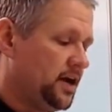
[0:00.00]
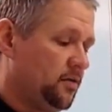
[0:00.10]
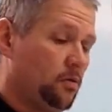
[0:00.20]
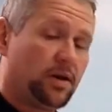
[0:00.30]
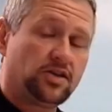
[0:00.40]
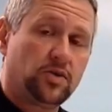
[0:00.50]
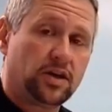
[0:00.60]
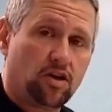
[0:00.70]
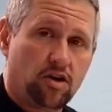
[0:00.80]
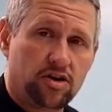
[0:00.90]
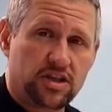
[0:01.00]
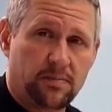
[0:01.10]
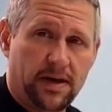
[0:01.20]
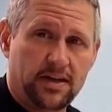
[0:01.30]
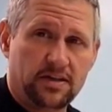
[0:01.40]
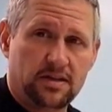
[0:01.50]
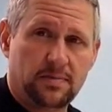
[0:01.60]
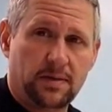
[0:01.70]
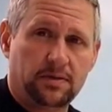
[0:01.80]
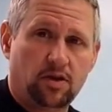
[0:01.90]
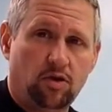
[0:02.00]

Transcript: We want to encourage the patient to be able to